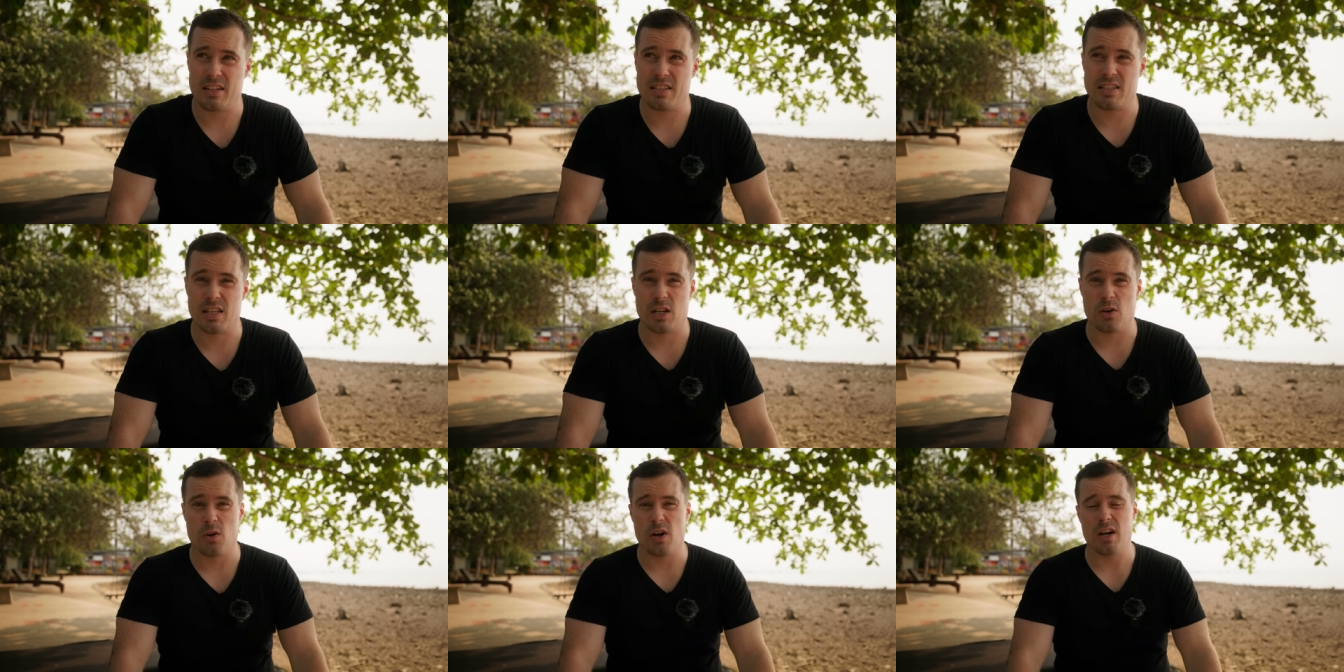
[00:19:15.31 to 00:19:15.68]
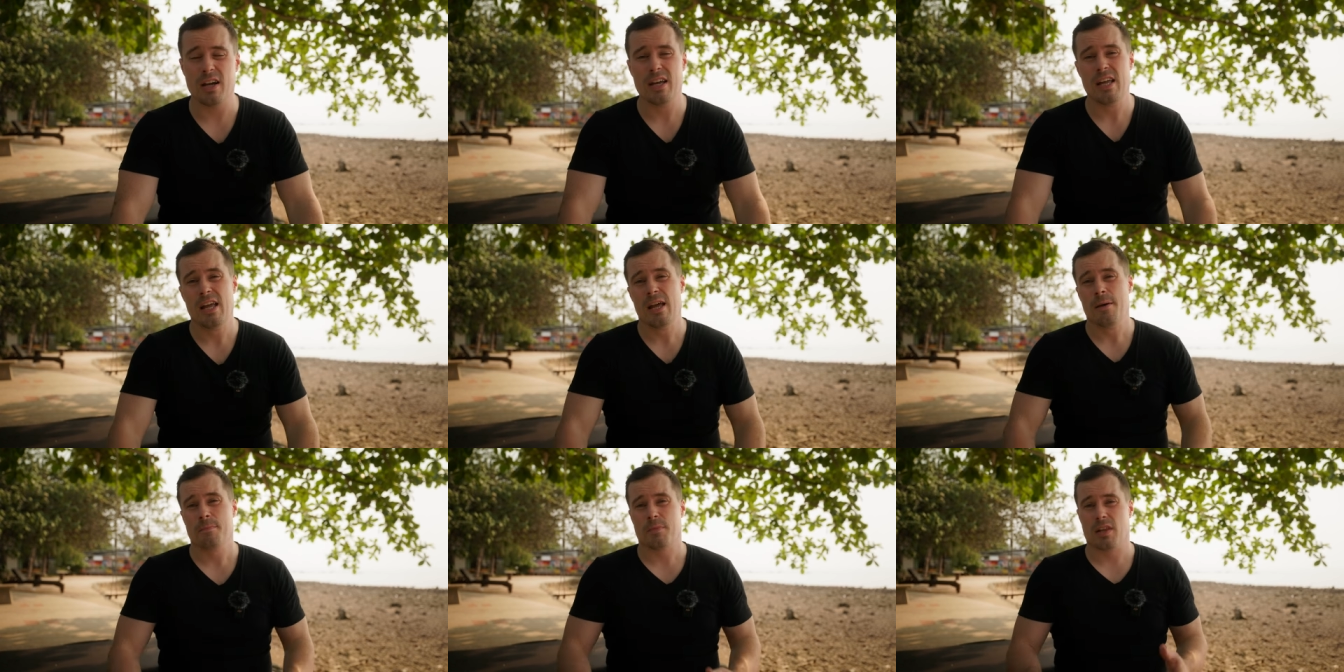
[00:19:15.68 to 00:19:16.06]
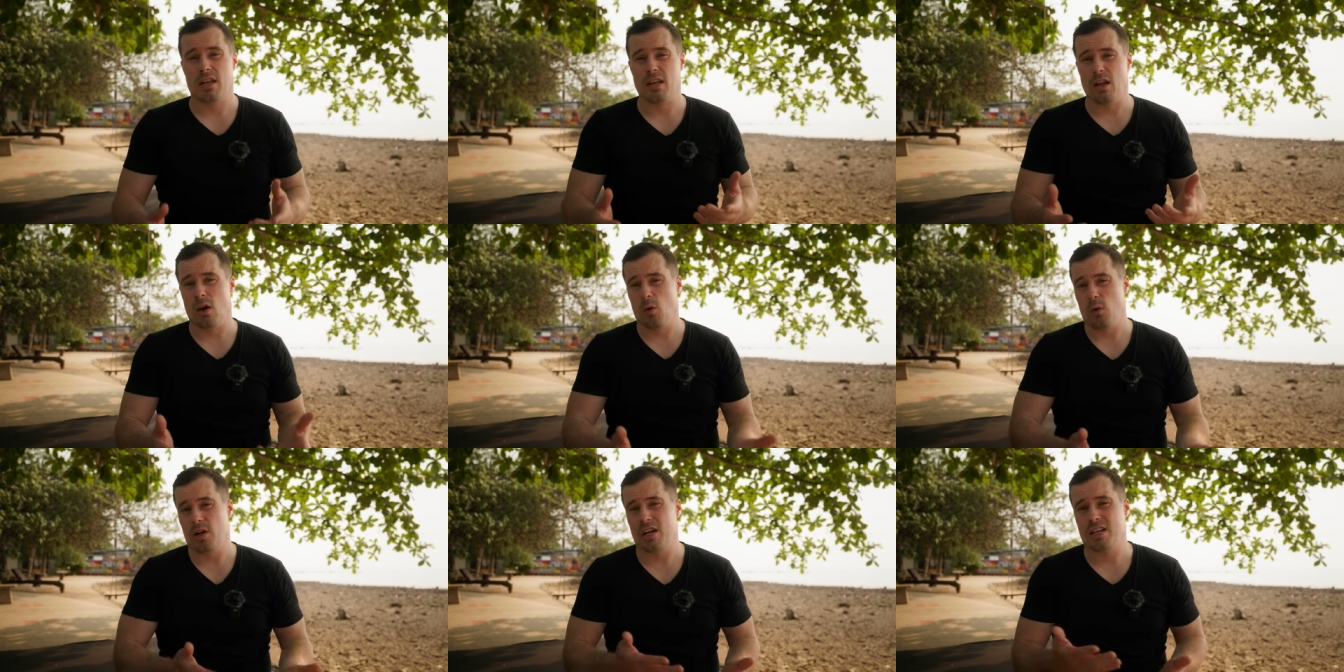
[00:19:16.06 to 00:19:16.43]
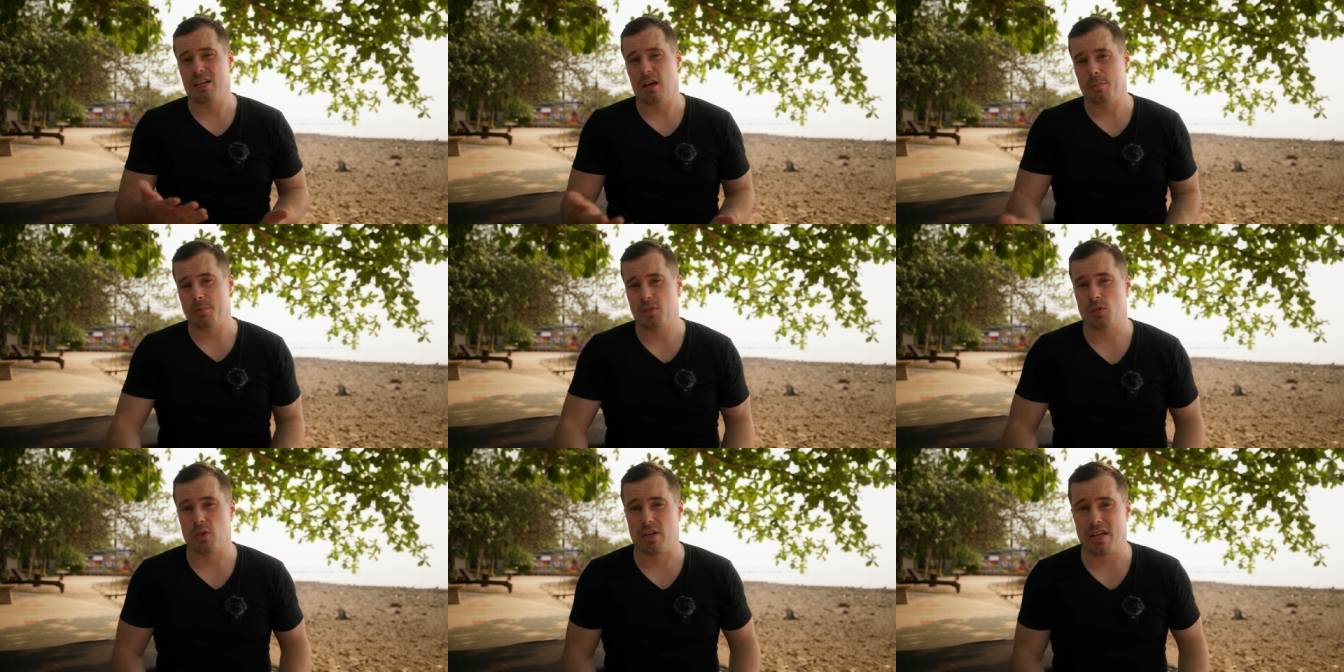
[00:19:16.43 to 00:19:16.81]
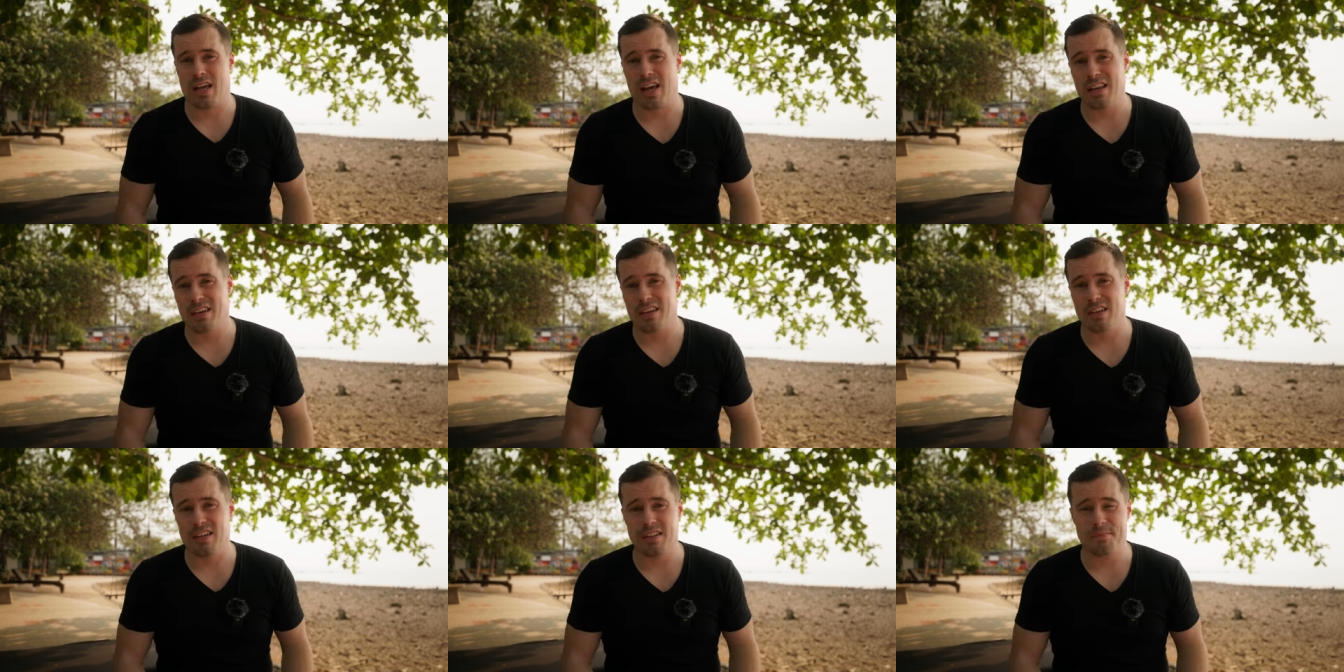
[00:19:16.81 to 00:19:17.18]
etc. And now when it comes to
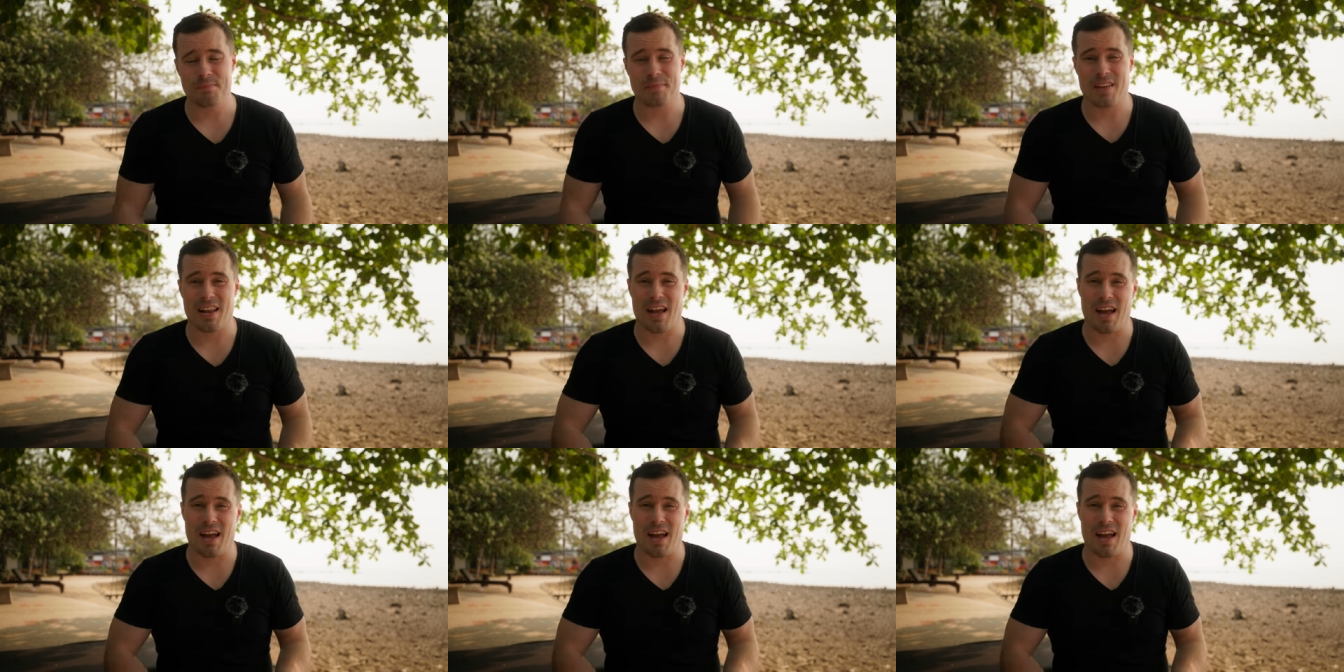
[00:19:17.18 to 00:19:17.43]
Canon,